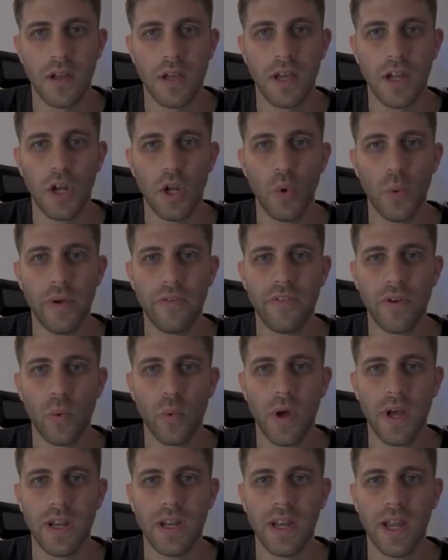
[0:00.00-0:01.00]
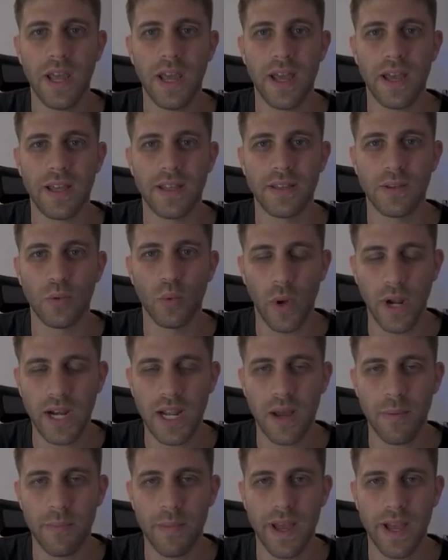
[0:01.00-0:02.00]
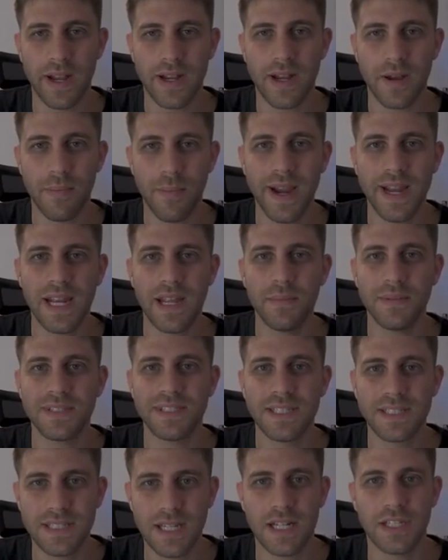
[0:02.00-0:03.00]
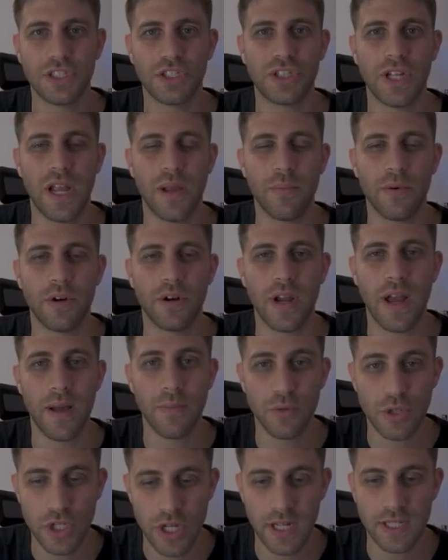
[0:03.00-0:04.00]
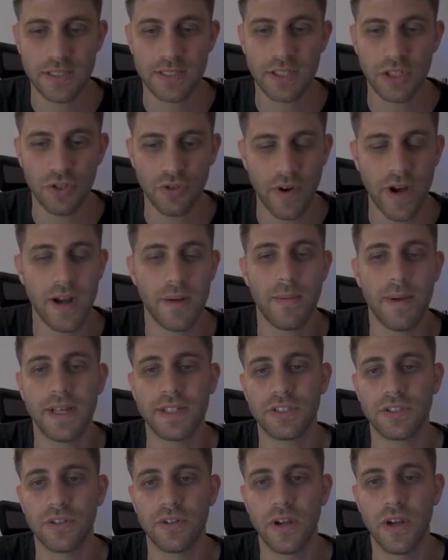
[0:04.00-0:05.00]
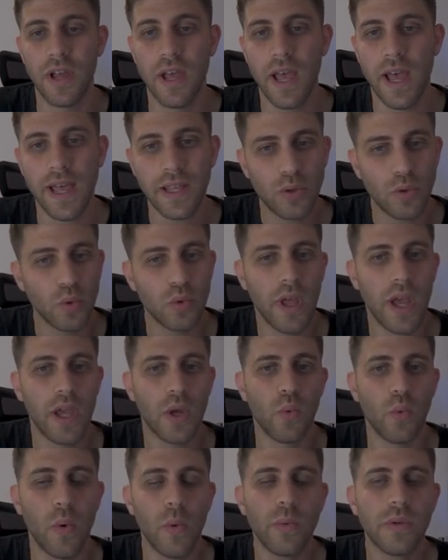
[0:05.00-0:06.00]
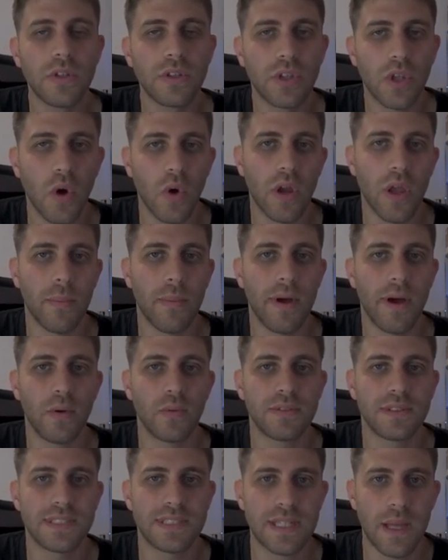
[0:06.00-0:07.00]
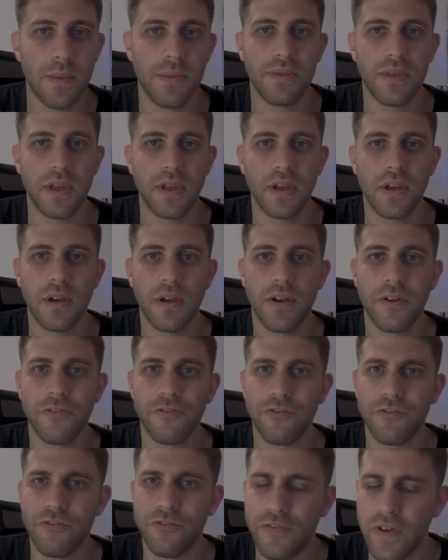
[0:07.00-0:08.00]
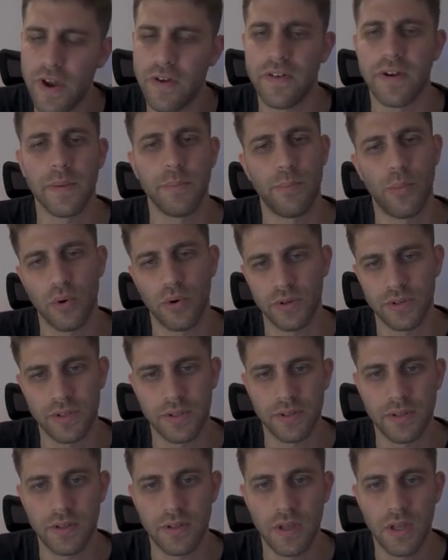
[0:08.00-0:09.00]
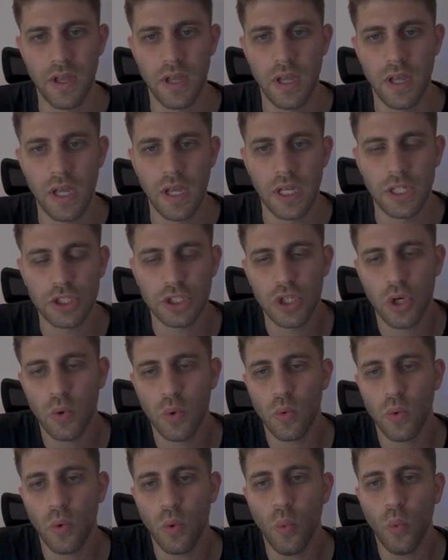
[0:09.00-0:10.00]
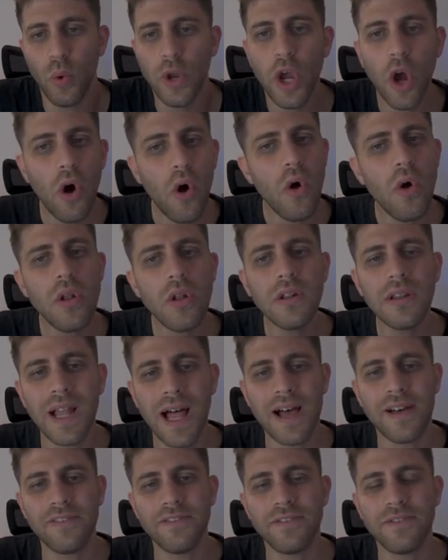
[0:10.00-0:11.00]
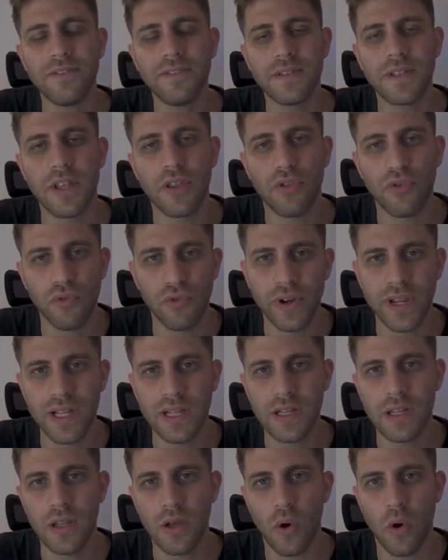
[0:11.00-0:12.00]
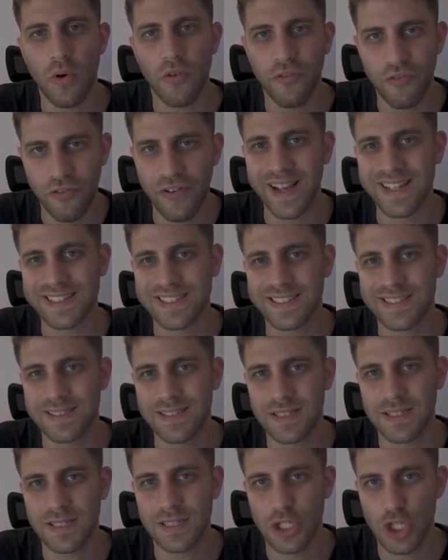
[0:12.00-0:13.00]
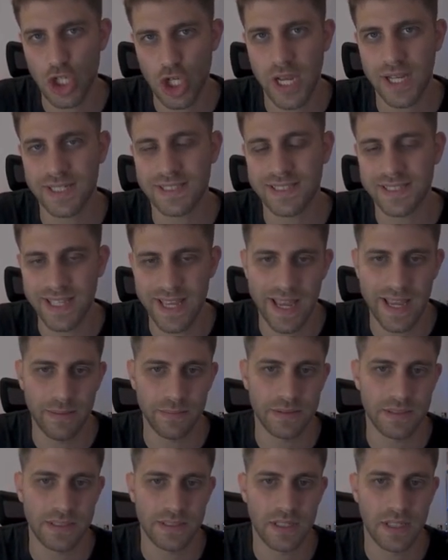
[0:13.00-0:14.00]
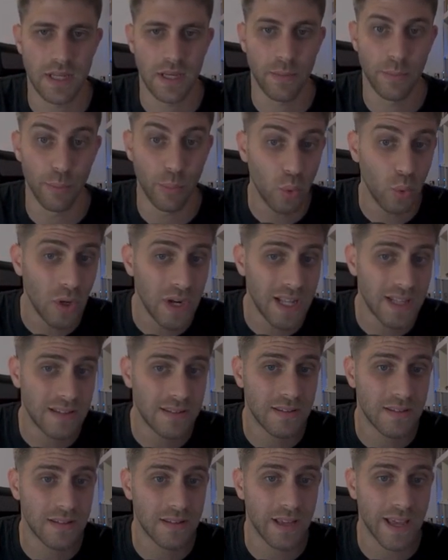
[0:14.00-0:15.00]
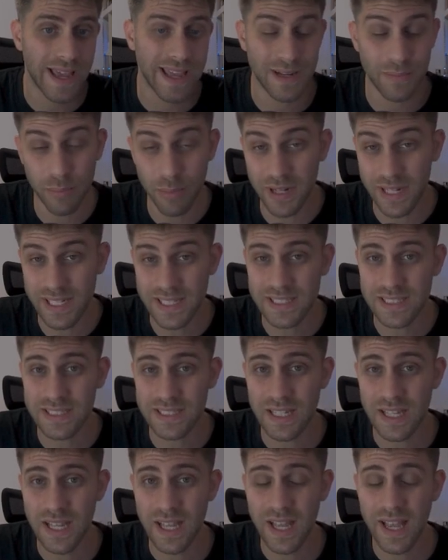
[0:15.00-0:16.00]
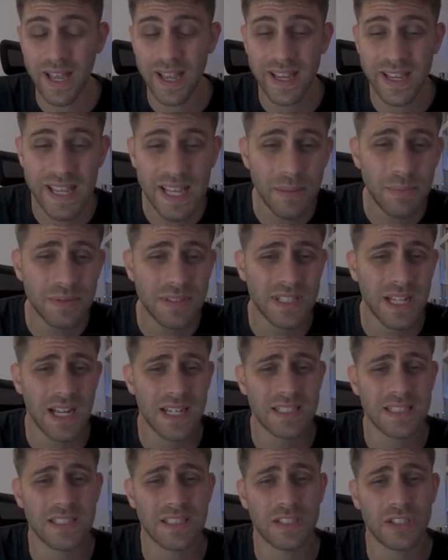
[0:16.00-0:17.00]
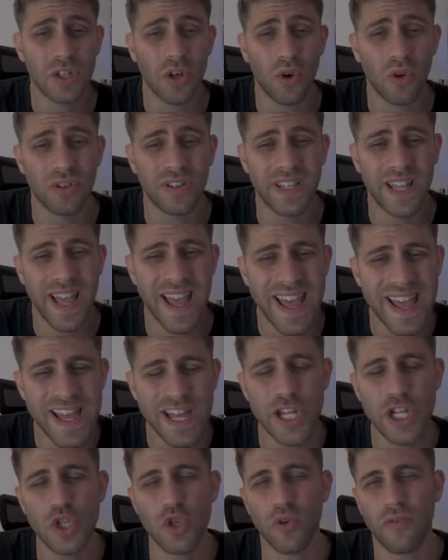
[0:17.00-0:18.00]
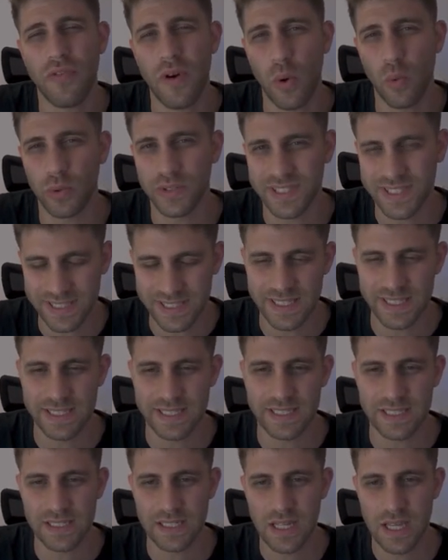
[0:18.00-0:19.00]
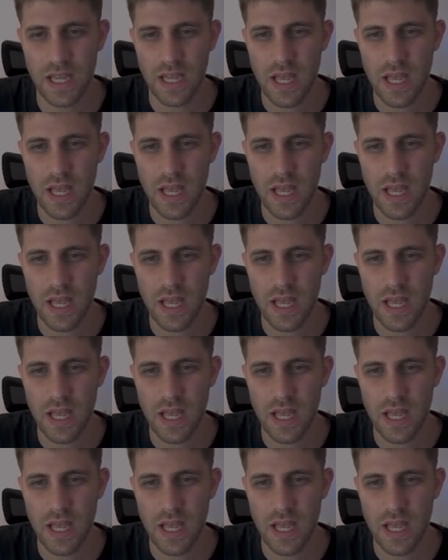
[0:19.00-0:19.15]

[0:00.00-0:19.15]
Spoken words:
Hello everyone and welcome back. My name is Nitzan Steinberg, I'm chess grandmaster, and today we will talk about something very important. So we all love the thrill of fast chess games. Bullet and Blitz keeps us on the edge of our seats.